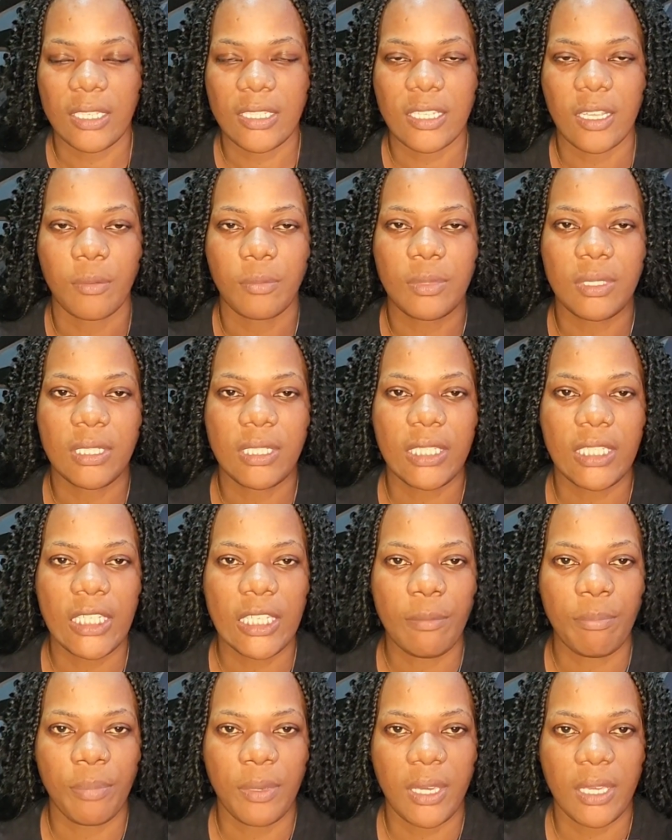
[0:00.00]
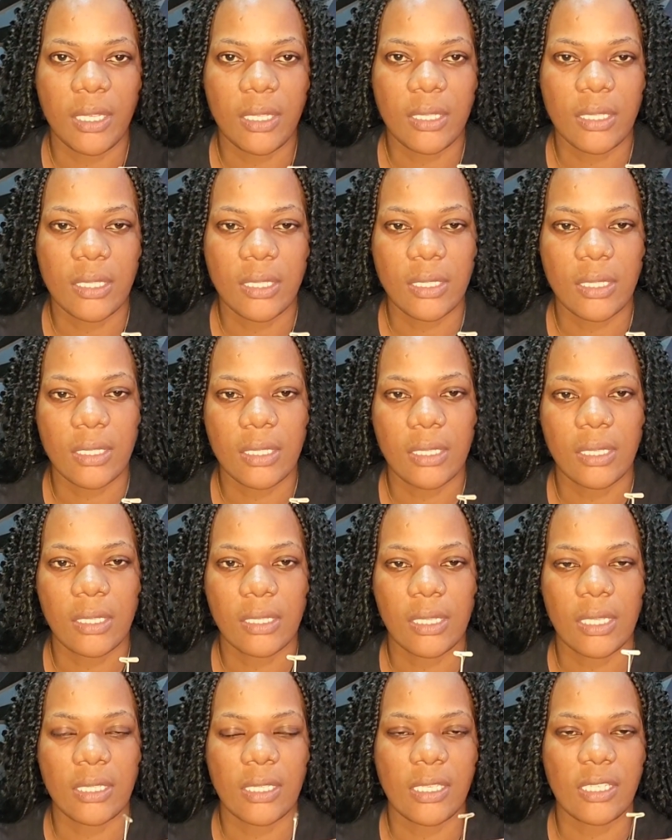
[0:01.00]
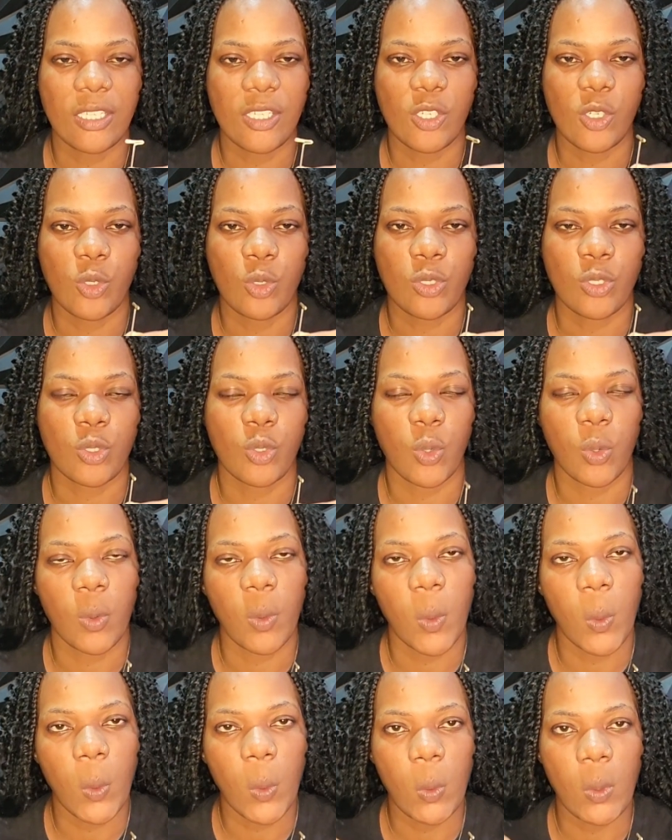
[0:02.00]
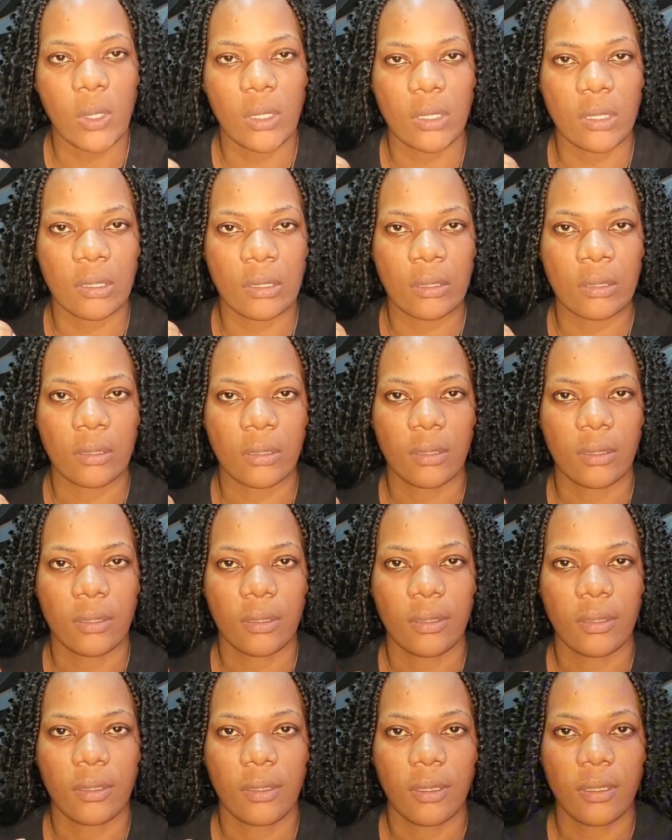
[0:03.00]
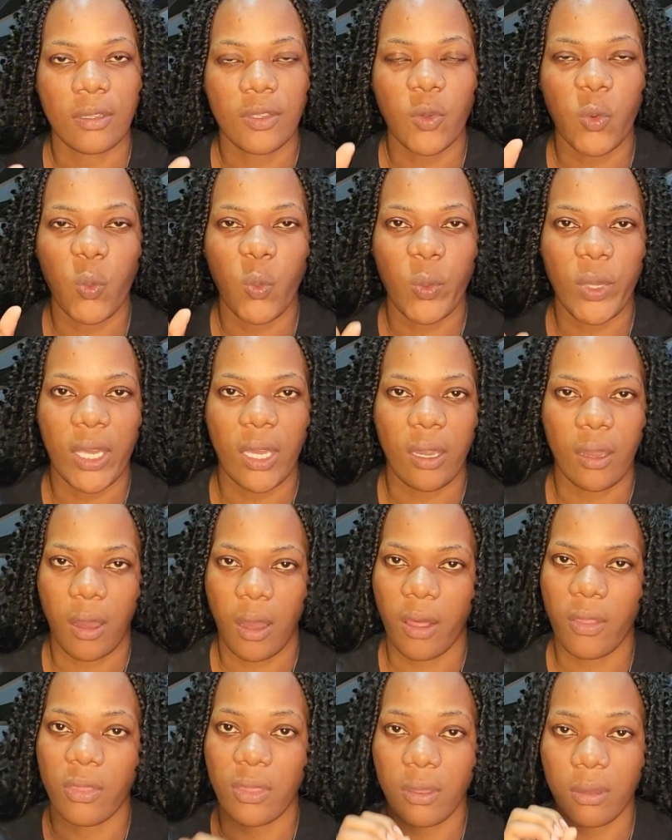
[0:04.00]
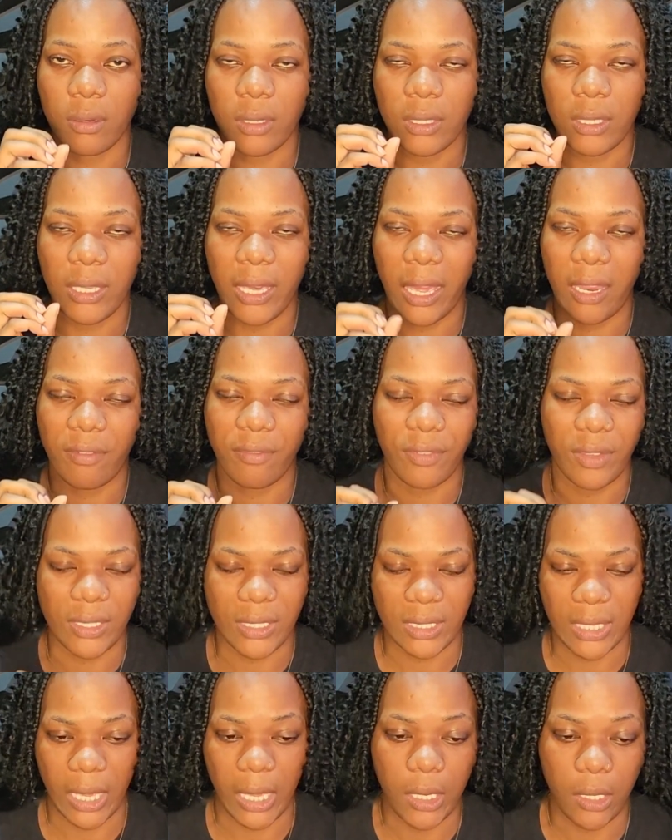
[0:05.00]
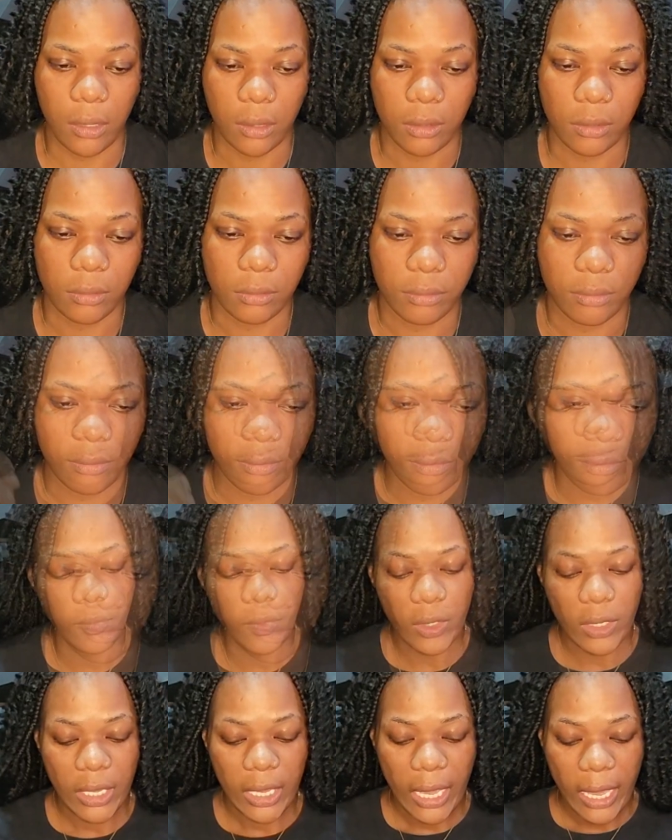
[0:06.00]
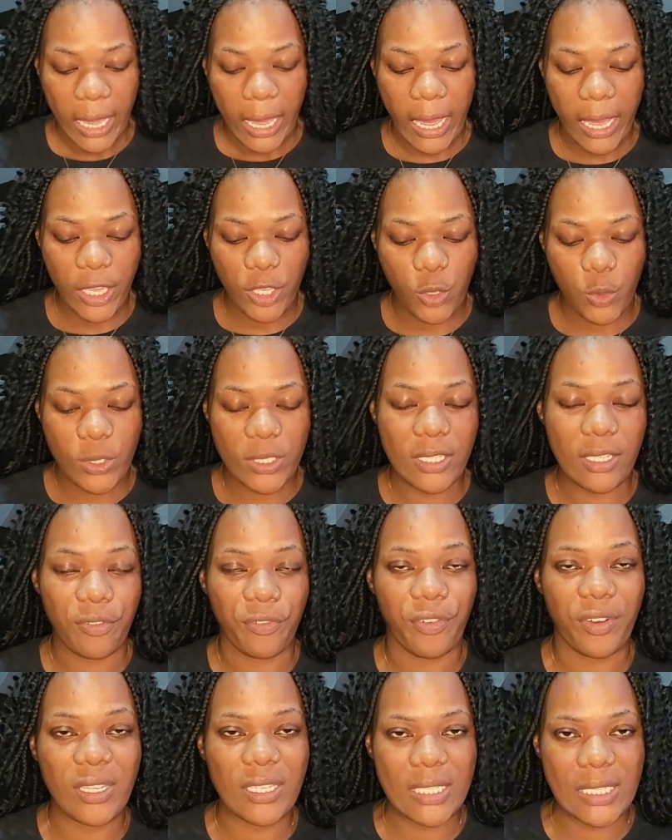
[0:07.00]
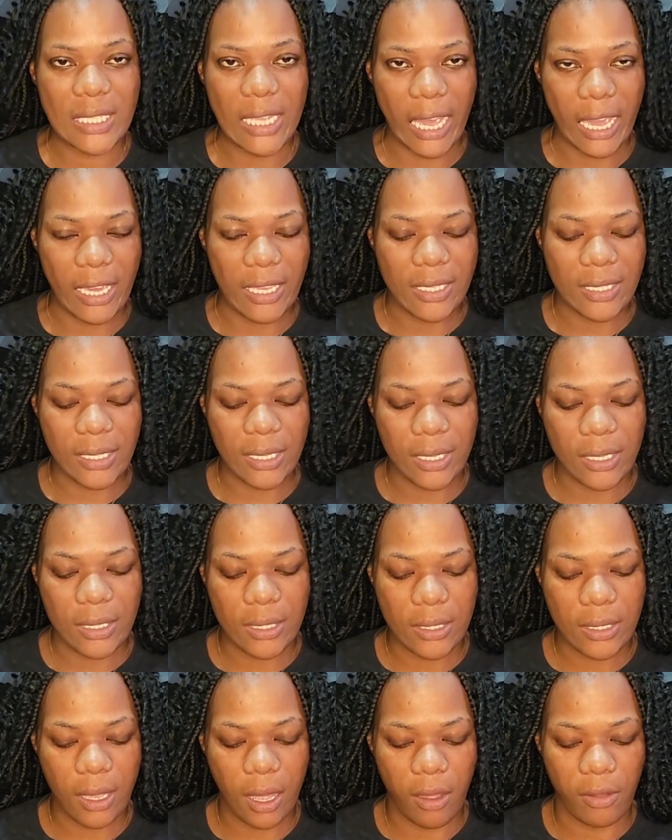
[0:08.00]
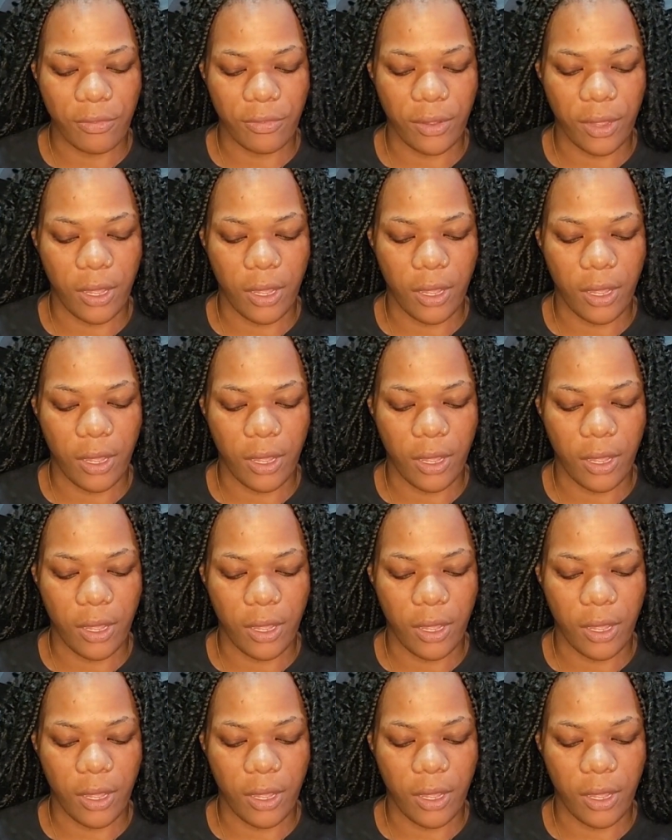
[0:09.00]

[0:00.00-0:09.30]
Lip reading: some T-pins. This is used to hold the wig on the canvas head. I use different sizes of